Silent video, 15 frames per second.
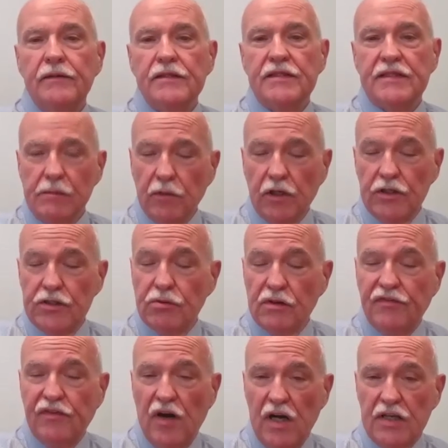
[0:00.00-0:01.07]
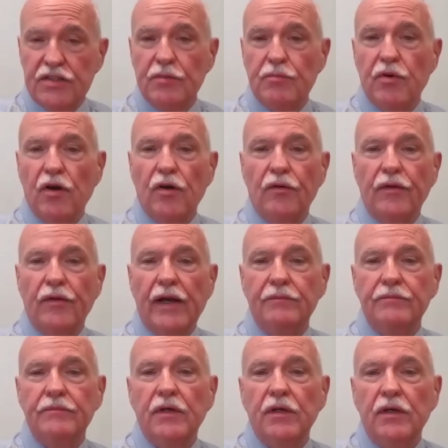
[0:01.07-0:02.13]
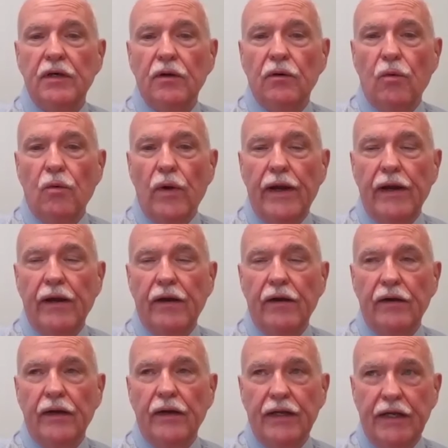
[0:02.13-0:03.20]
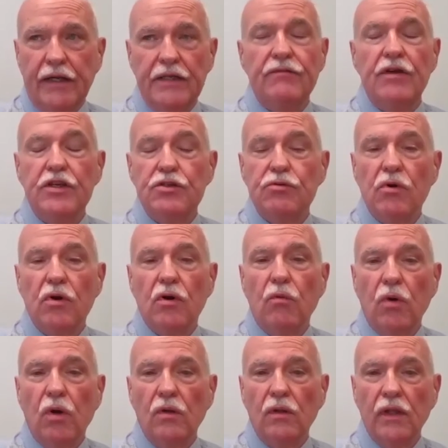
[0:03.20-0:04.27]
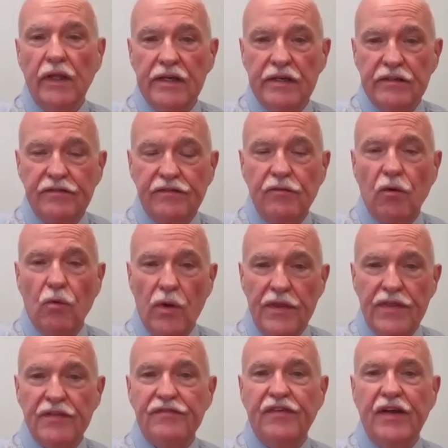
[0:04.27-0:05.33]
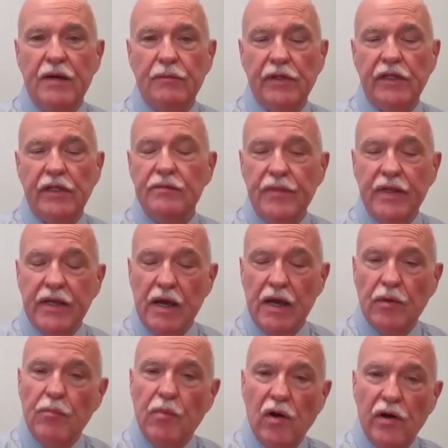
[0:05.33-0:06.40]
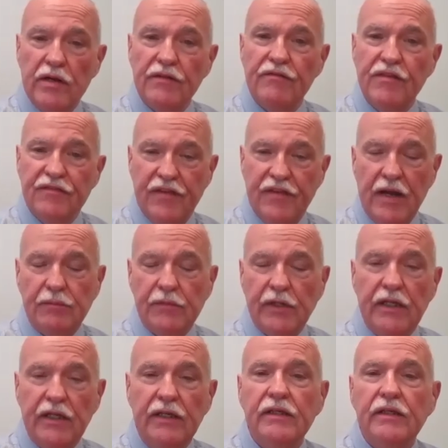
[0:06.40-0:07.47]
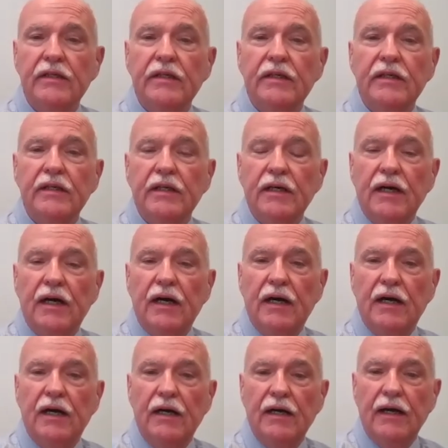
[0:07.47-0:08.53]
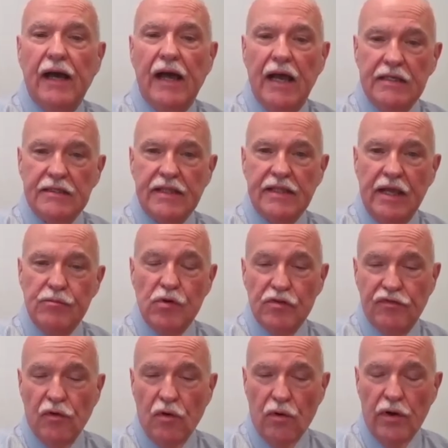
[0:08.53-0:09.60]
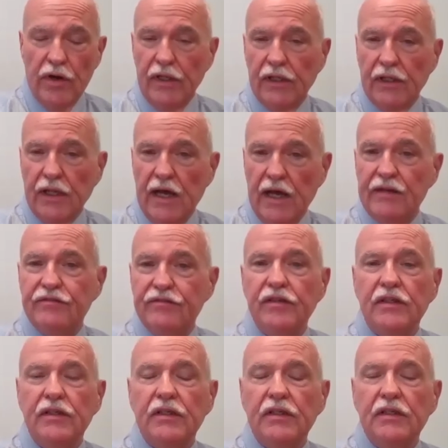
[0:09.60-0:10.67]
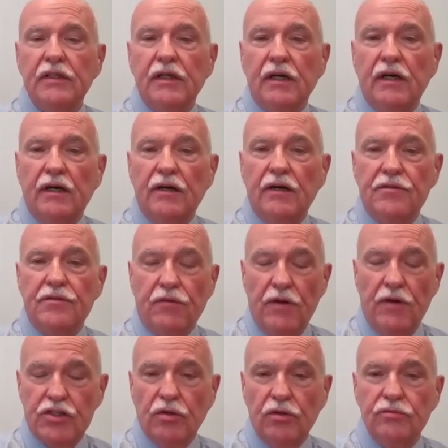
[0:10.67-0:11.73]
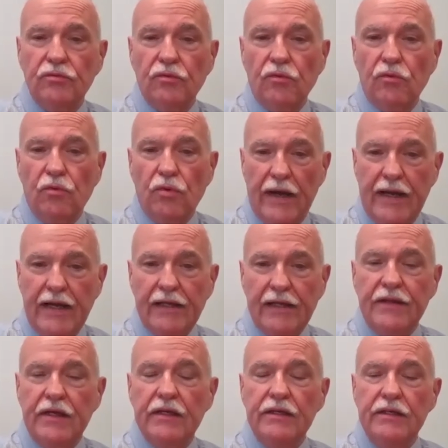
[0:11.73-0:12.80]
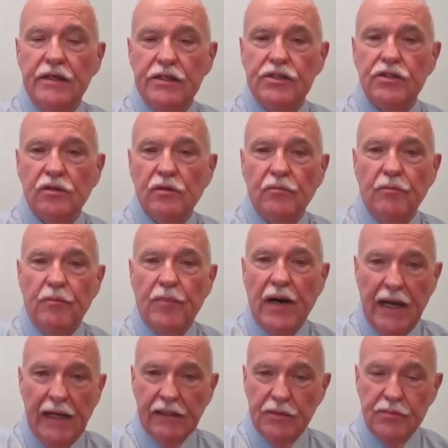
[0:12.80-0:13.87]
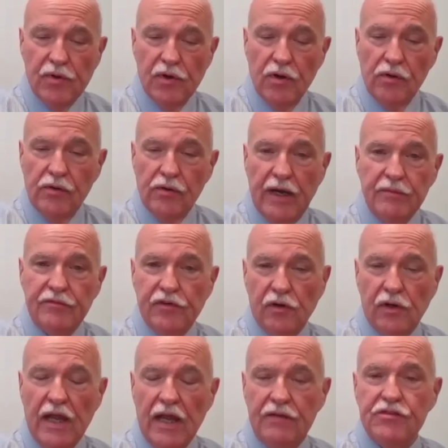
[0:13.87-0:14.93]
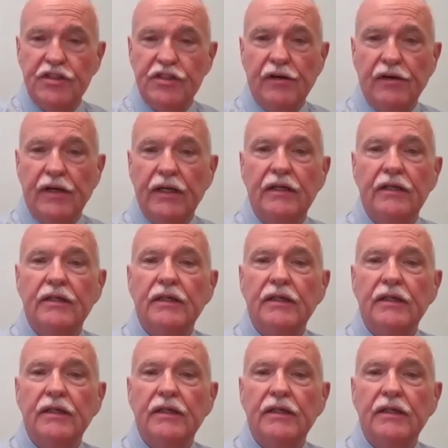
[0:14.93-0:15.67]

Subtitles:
similar to a foster program where an individual will live with a family and become a part of the family as they move forward in life. Threshold ran the initial pilot program for life sharing